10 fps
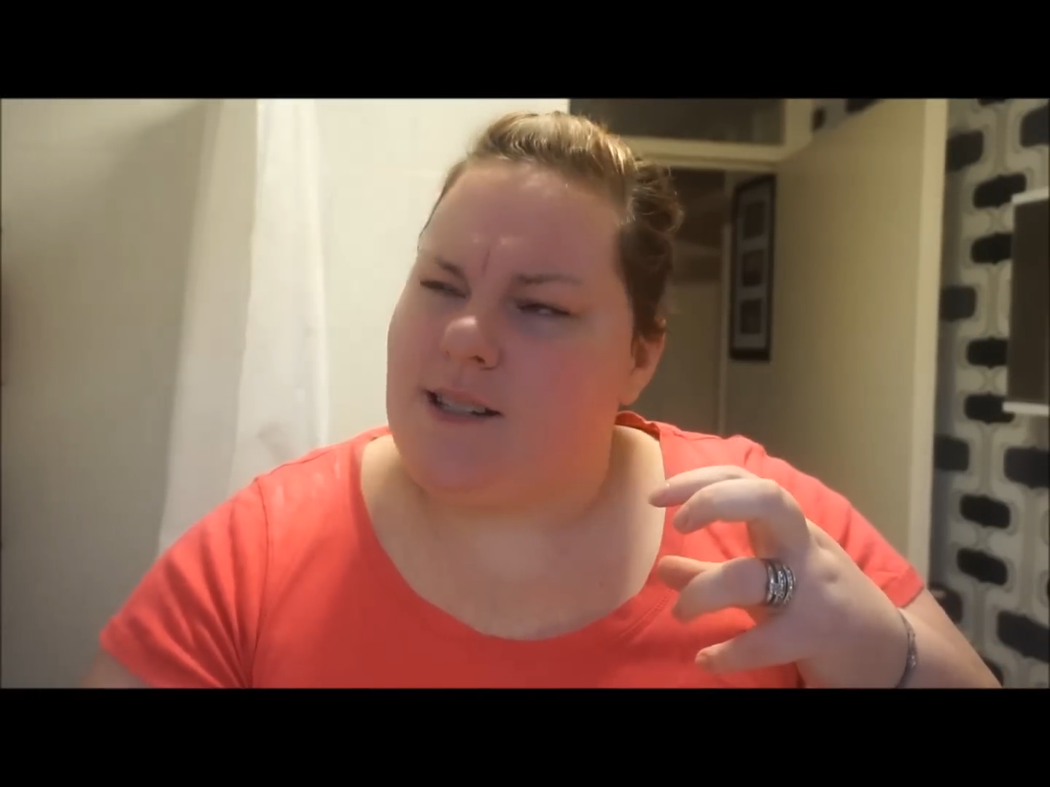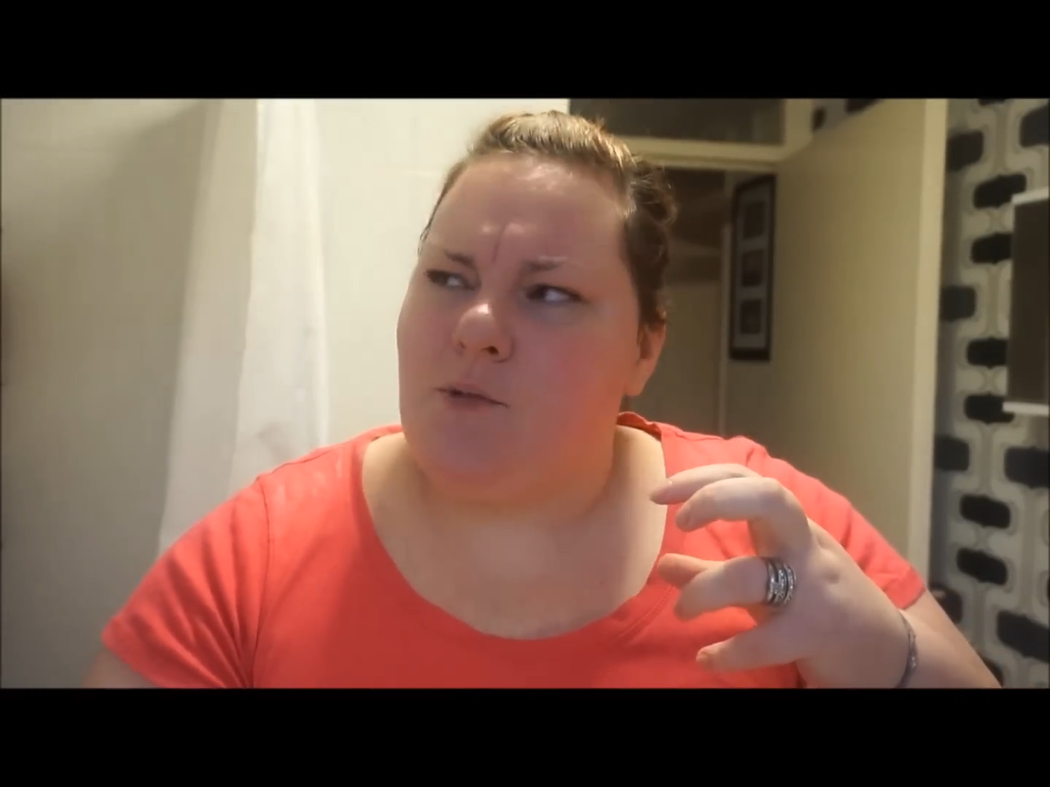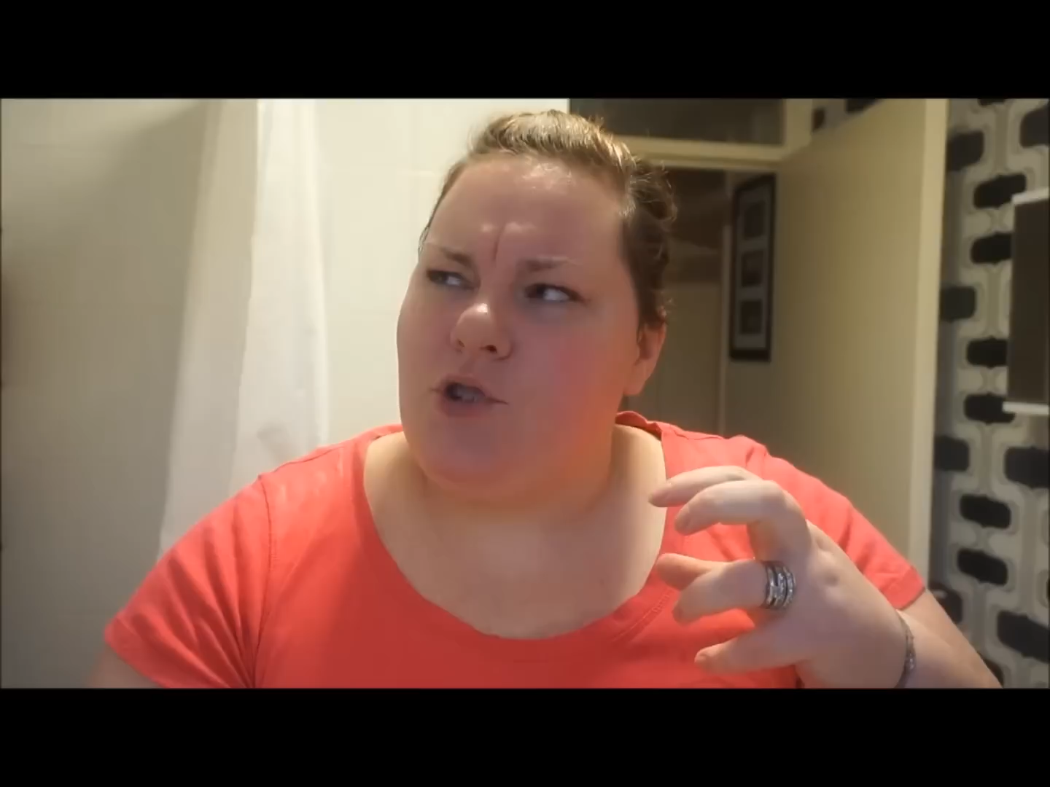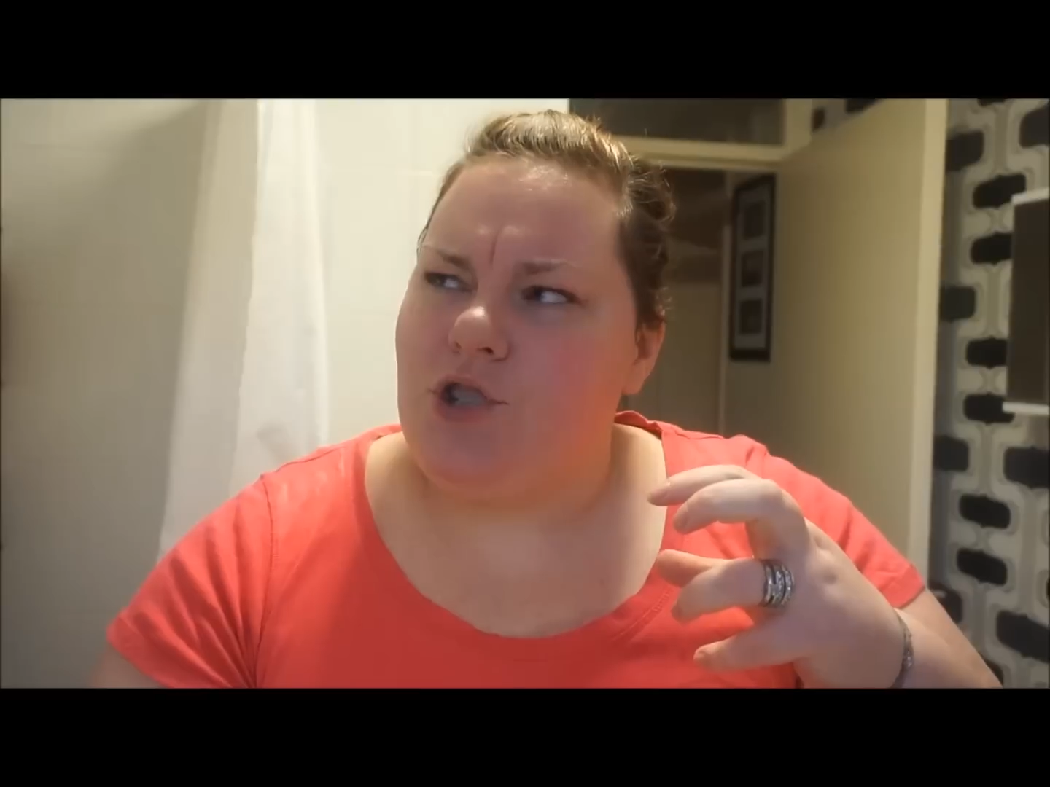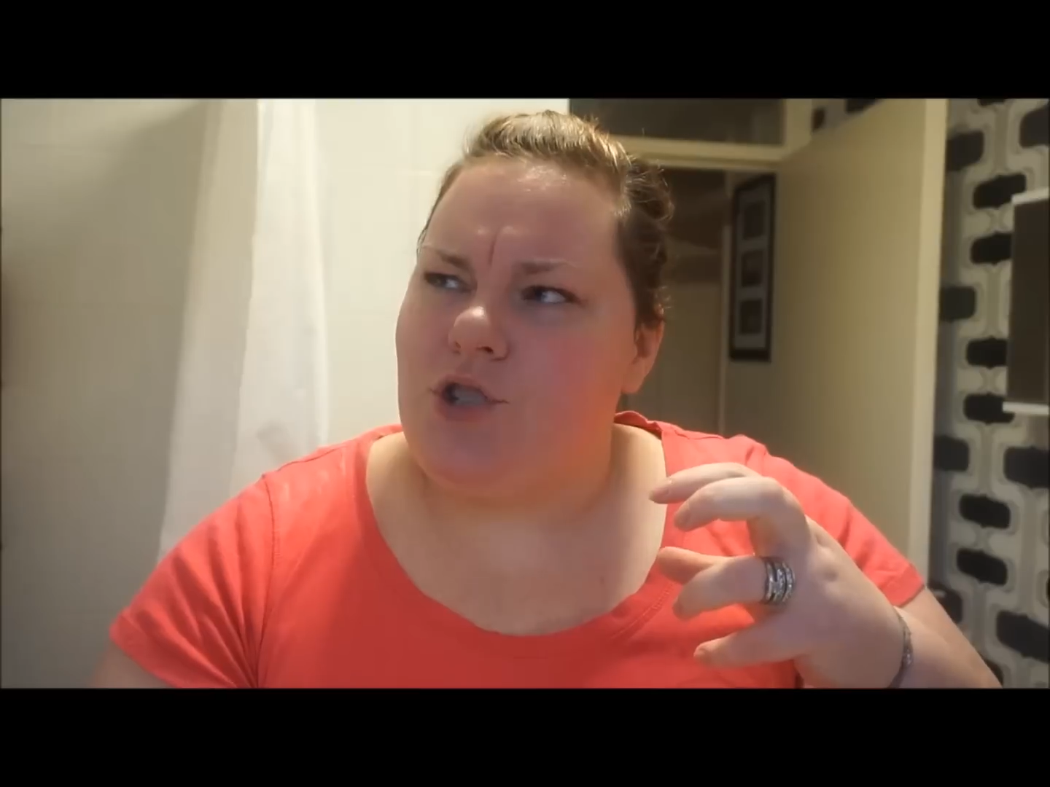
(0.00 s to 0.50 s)

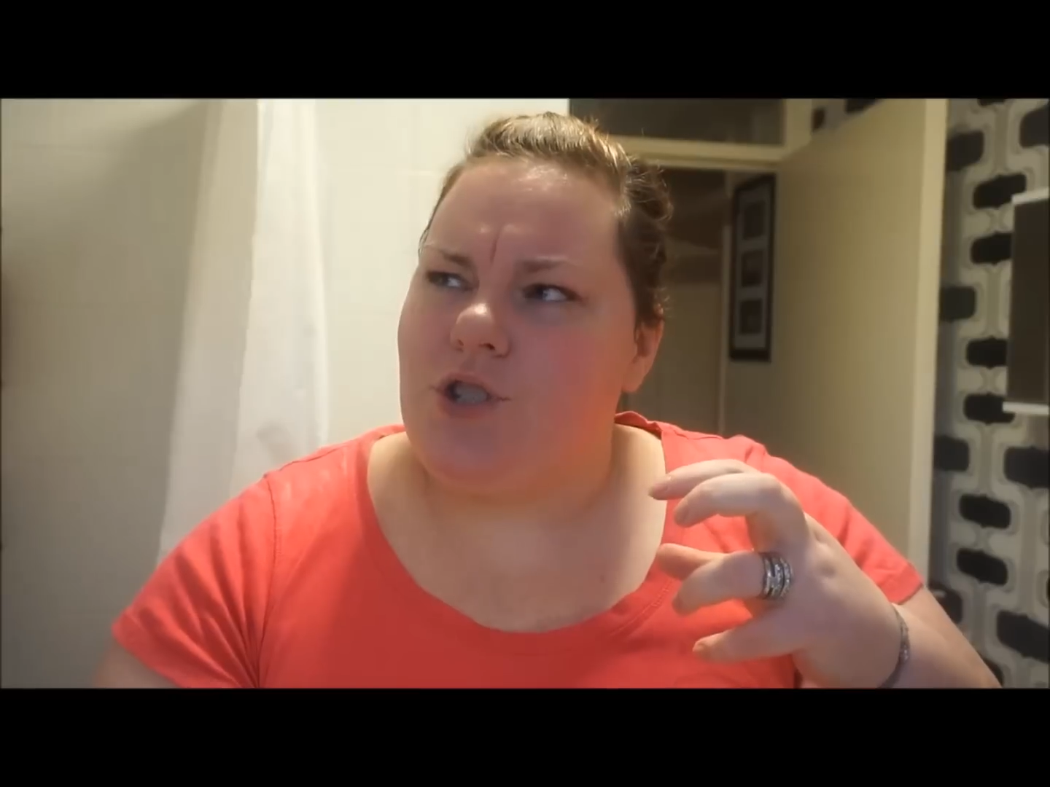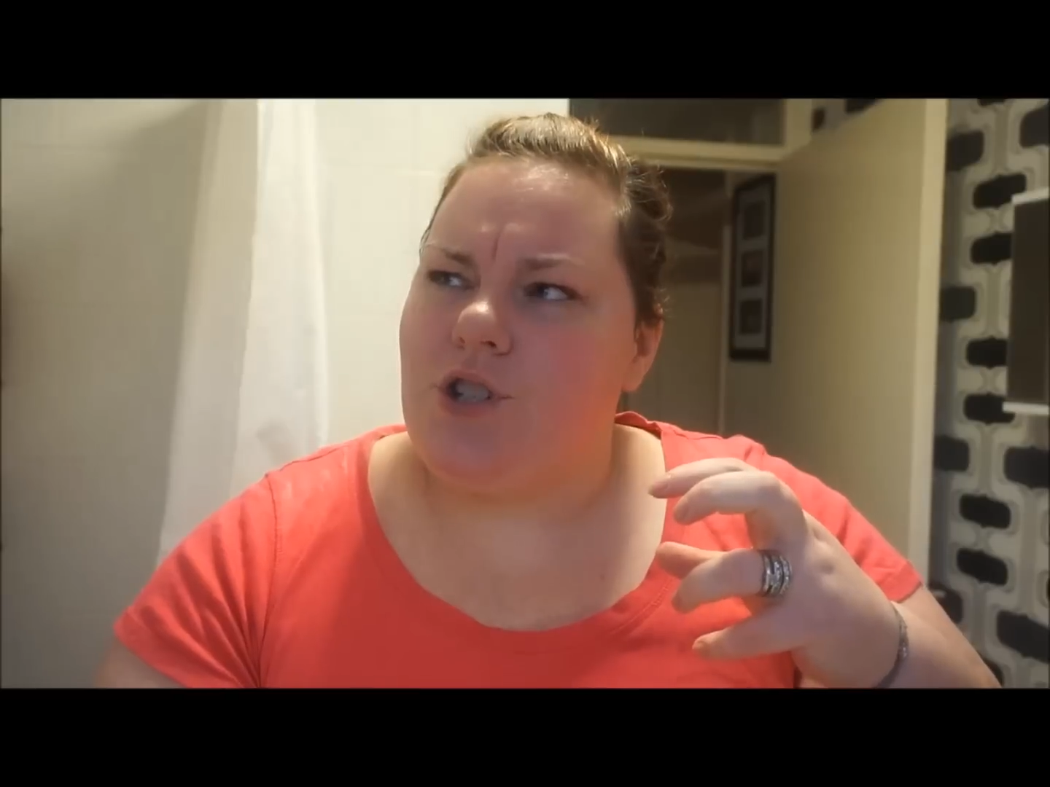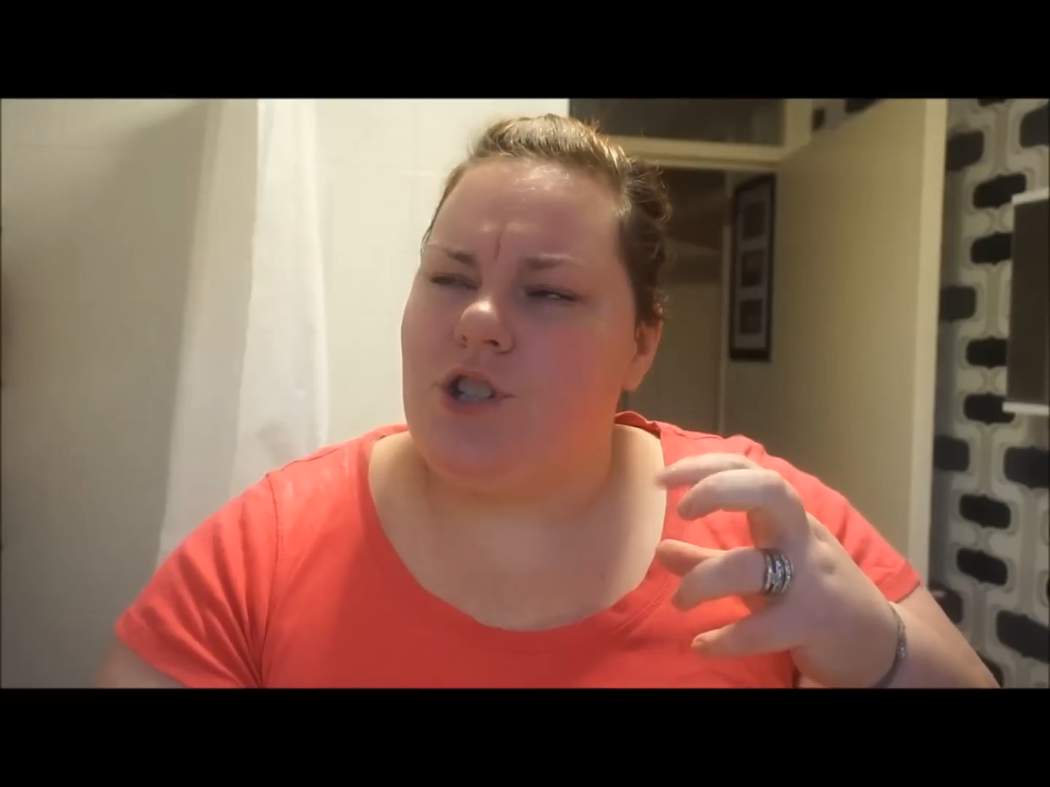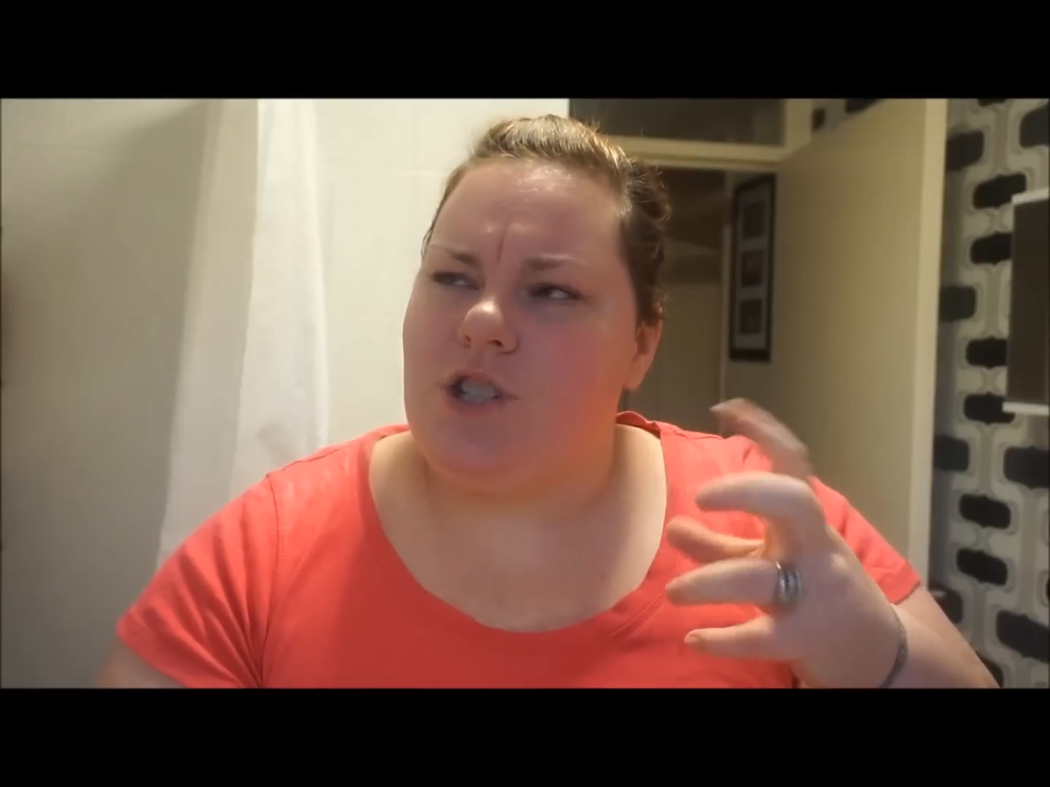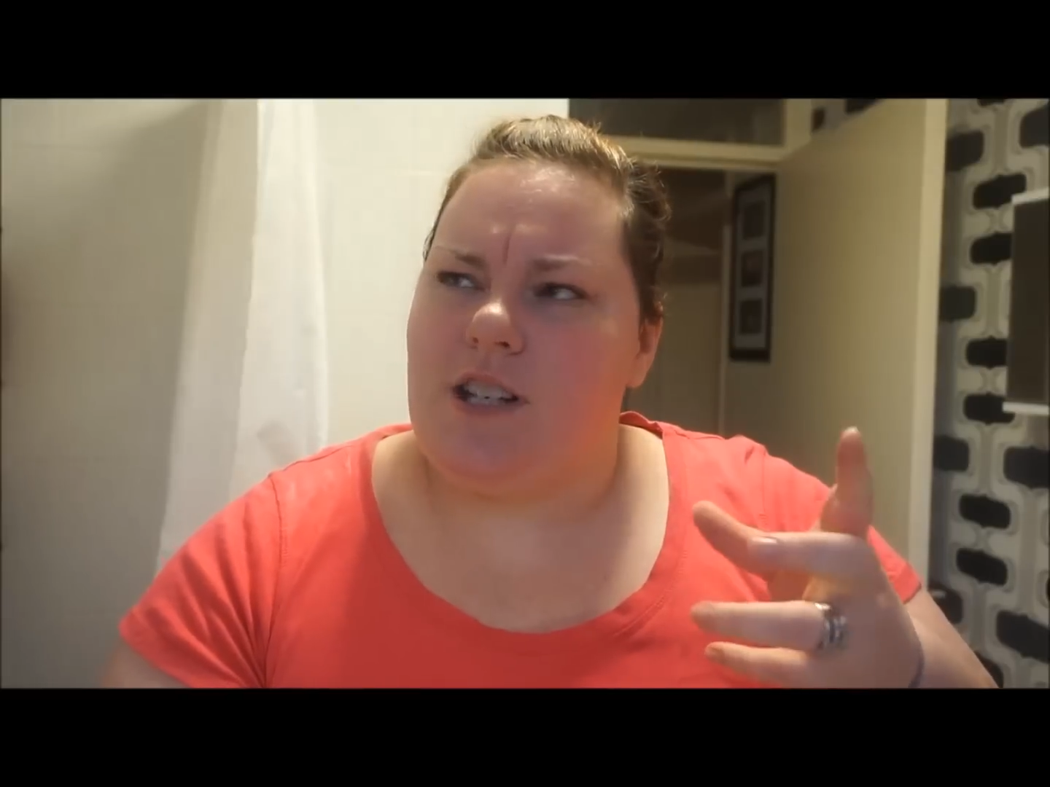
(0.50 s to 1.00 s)
Moisture Surge,